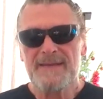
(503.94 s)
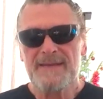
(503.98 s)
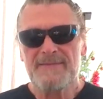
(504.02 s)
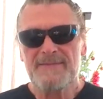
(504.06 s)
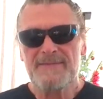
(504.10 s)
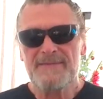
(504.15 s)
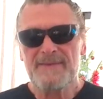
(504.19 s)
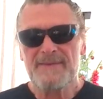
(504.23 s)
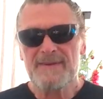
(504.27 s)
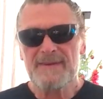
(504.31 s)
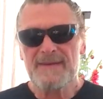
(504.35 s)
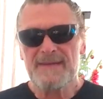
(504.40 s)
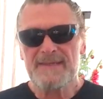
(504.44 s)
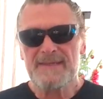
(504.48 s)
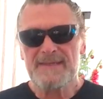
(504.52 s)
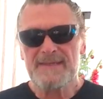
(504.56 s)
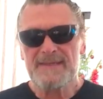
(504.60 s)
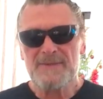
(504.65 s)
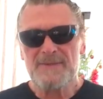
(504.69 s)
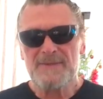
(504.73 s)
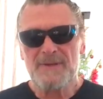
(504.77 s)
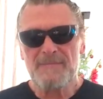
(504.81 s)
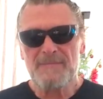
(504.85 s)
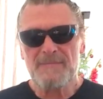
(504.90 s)
Definitely
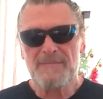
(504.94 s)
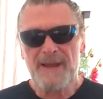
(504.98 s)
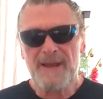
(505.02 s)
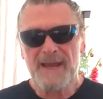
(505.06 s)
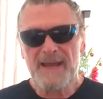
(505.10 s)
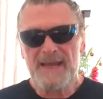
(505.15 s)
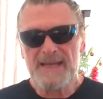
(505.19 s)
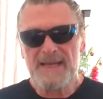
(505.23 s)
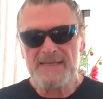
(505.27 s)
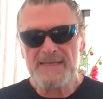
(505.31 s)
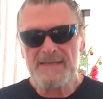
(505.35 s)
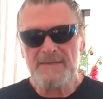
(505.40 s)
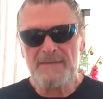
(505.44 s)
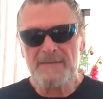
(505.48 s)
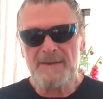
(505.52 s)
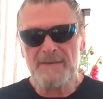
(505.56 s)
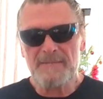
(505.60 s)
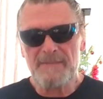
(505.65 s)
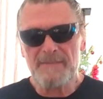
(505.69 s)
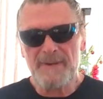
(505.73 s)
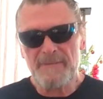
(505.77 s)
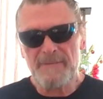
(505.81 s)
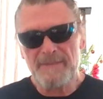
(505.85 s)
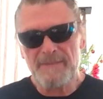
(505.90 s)
some top players.
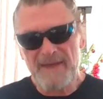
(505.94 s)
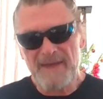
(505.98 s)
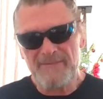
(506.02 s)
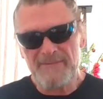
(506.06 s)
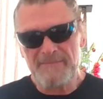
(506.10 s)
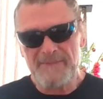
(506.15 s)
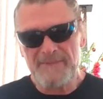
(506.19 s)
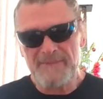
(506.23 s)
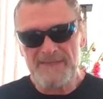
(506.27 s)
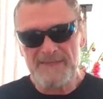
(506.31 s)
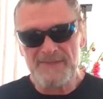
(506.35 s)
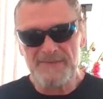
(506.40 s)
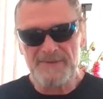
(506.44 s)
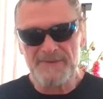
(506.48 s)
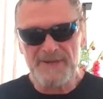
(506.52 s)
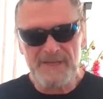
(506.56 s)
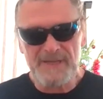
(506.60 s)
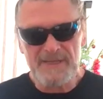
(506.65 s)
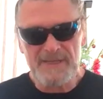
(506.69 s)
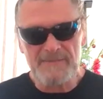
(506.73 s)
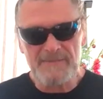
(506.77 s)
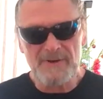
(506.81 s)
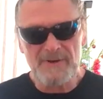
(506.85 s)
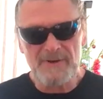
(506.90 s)
Apart from us
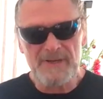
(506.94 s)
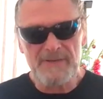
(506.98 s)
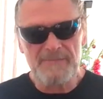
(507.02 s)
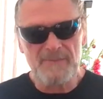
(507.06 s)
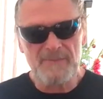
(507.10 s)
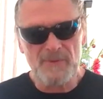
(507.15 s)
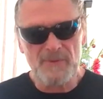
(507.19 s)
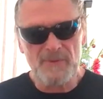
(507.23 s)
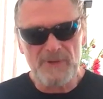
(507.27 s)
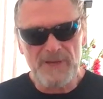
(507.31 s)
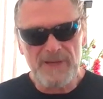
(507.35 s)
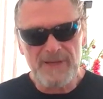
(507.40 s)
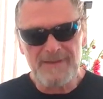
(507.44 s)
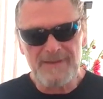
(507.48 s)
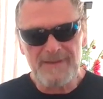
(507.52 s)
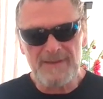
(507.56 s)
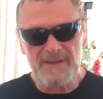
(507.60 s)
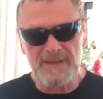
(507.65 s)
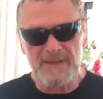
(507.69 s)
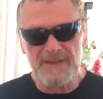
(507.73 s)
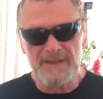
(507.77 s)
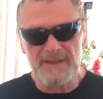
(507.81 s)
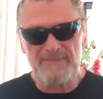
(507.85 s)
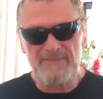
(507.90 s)
three in the bodyboarding,
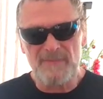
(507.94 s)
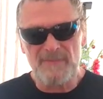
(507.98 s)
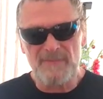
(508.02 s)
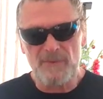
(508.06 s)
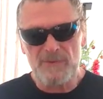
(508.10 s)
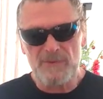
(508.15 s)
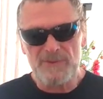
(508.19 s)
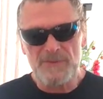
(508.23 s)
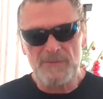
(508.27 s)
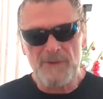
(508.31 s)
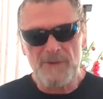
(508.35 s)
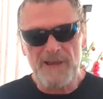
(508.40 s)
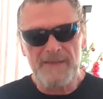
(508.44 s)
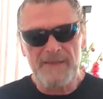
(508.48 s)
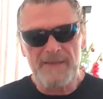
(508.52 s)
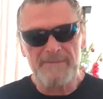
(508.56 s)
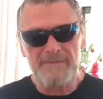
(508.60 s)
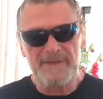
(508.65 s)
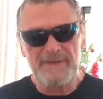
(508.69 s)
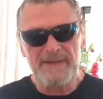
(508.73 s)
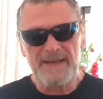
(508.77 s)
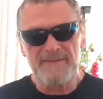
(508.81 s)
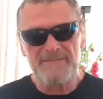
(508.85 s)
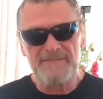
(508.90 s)
it falls away
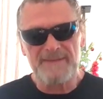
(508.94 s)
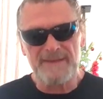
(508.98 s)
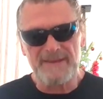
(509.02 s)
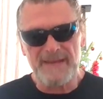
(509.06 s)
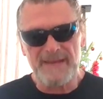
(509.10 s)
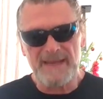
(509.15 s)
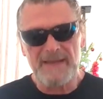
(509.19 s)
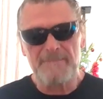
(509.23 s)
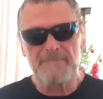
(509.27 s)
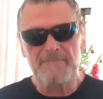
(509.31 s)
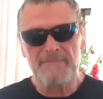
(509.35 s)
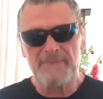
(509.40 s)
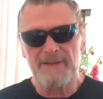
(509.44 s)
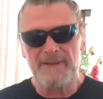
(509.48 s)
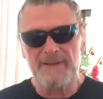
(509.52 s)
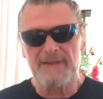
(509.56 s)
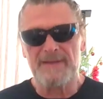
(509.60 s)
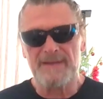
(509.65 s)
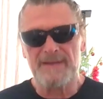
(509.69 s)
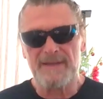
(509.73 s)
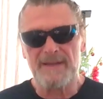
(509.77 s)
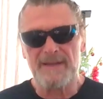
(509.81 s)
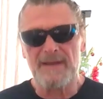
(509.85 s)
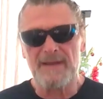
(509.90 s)
a bit after that.
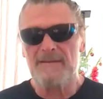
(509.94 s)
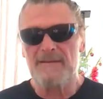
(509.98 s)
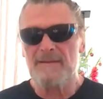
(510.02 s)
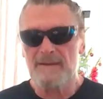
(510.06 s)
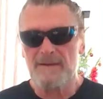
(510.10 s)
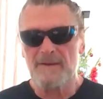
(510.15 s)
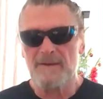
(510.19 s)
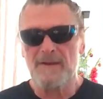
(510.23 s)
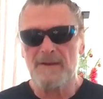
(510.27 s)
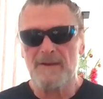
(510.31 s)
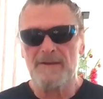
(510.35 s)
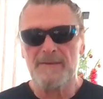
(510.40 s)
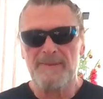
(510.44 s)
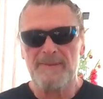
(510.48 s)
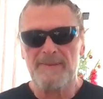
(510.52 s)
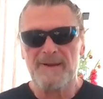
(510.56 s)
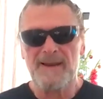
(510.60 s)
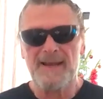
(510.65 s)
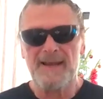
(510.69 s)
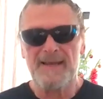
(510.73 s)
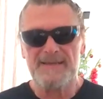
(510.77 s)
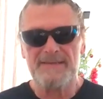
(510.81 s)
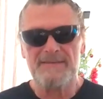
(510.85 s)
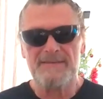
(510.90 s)
But a lot of
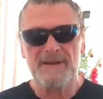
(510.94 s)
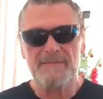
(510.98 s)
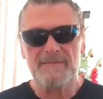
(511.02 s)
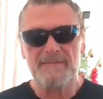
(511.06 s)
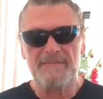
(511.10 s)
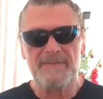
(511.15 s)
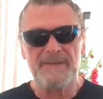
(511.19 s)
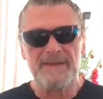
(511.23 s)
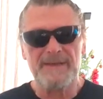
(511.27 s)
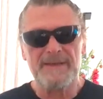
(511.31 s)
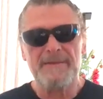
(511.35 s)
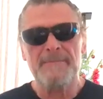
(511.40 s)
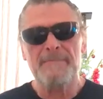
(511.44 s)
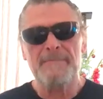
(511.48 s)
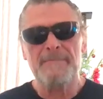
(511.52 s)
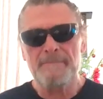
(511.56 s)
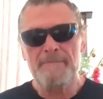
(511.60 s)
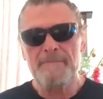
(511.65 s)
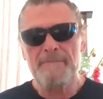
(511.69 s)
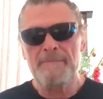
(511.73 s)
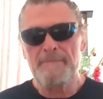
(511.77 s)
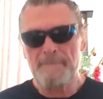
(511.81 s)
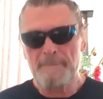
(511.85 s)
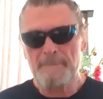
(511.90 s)
players are up there.
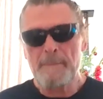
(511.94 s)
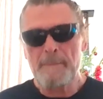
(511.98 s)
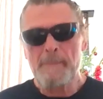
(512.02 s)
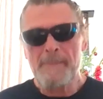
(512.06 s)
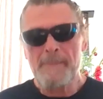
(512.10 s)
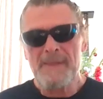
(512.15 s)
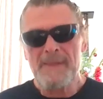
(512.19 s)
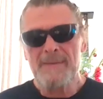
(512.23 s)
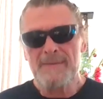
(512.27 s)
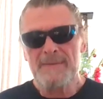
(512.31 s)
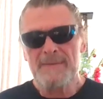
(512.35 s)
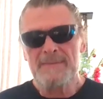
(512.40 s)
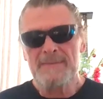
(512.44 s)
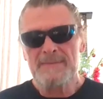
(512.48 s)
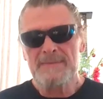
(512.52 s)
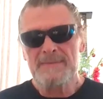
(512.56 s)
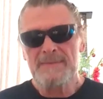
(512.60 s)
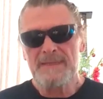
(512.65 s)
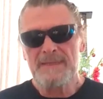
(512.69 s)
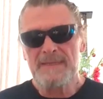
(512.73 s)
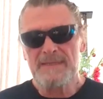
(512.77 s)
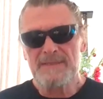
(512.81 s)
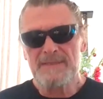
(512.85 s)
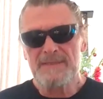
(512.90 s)

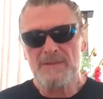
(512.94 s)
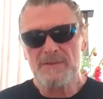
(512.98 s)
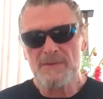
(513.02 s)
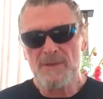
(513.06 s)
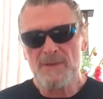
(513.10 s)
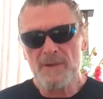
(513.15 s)
Yeah, it's